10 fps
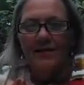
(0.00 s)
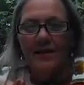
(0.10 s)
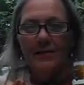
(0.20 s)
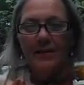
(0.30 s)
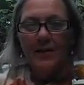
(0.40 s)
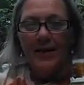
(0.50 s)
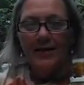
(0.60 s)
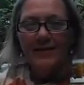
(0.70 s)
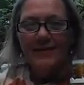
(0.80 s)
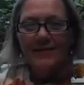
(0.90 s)

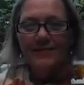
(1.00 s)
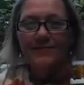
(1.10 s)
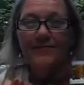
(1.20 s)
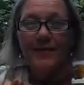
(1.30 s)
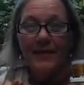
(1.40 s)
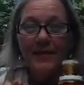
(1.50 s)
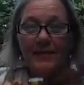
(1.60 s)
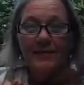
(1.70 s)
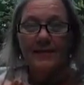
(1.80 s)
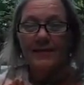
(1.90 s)
lemongrass
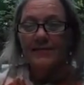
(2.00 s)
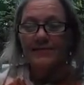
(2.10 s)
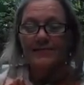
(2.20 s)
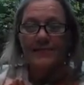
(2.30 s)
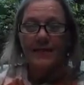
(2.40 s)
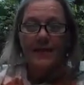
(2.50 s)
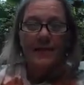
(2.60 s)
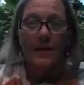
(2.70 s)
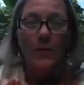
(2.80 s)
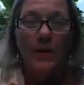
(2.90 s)
because
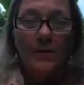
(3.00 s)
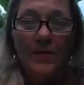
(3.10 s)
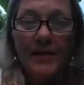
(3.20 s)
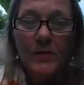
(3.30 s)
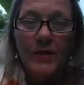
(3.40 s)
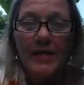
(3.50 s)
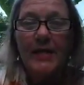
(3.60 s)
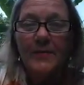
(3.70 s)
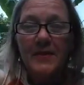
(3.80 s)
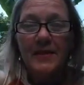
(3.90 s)
well that's what
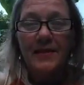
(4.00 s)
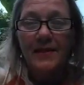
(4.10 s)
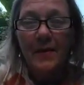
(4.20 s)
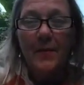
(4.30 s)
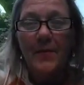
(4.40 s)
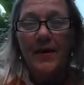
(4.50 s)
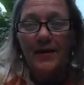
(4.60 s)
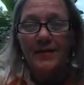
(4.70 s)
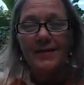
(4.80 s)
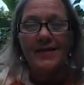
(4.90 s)
keeps the
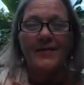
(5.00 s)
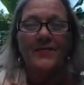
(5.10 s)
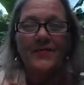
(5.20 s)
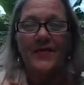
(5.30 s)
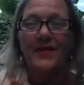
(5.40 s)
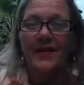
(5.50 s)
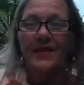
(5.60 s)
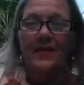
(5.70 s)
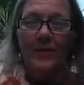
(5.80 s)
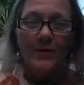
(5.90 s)
bugs
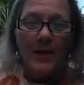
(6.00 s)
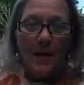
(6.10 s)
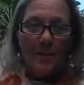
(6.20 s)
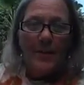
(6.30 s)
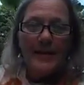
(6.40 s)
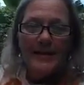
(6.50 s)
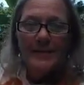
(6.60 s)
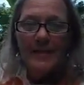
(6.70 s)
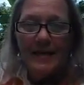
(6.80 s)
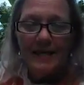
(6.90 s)
from not
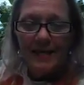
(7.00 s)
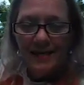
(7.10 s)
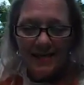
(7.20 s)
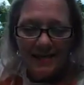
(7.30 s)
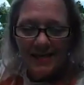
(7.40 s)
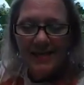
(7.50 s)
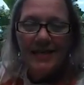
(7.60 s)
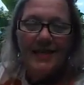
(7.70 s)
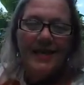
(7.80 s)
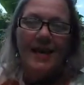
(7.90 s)
biting me
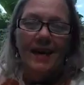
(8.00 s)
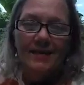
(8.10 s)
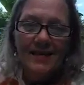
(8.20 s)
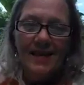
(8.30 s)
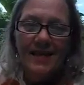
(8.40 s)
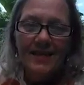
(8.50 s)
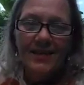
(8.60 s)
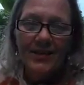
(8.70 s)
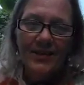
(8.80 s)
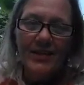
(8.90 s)
outside
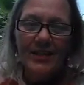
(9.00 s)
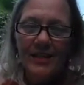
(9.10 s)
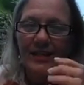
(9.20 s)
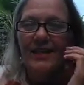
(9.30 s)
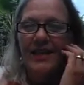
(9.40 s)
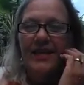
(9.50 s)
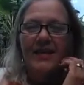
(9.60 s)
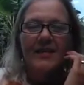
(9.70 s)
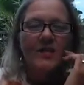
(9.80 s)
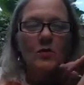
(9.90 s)
here in
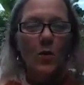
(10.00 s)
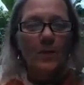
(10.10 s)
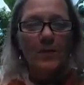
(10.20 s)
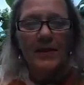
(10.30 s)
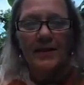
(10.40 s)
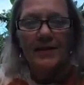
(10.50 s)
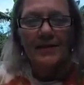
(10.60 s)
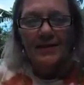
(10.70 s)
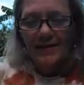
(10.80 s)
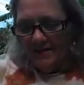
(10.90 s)
swampy
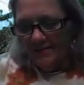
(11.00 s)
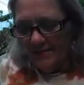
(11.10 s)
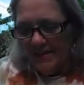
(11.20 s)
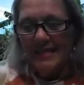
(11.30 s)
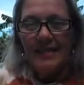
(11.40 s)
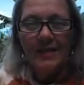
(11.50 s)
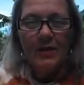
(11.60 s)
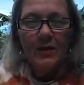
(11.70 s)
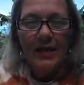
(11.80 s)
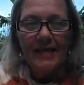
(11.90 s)

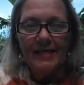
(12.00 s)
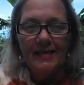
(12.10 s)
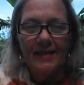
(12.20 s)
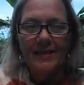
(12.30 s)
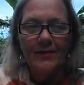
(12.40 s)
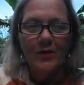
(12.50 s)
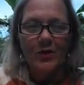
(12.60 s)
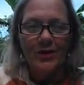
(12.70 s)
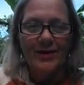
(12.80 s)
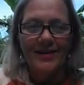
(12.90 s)
mosquito laden
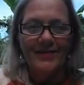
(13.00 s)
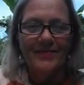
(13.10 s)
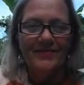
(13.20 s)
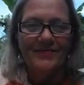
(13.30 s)
Florida.